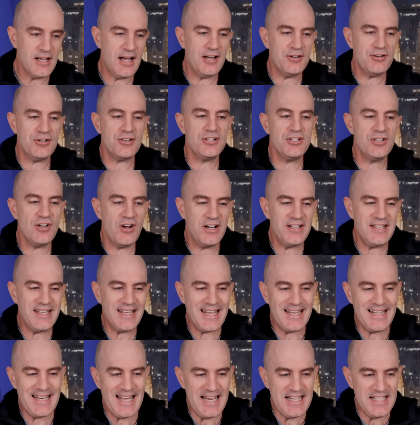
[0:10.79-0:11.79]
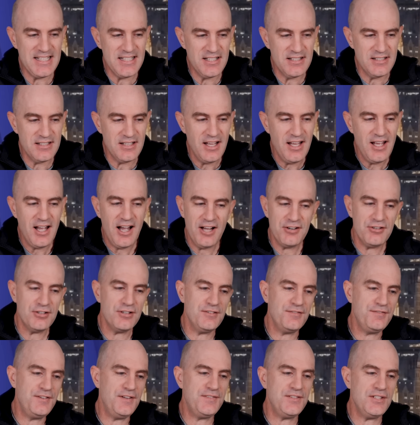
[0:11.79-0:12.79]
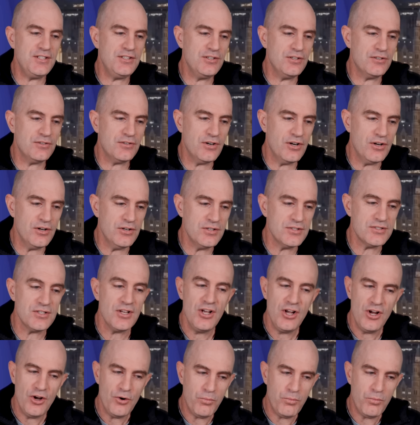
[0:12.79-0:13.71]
190 Canadian, 150 euros,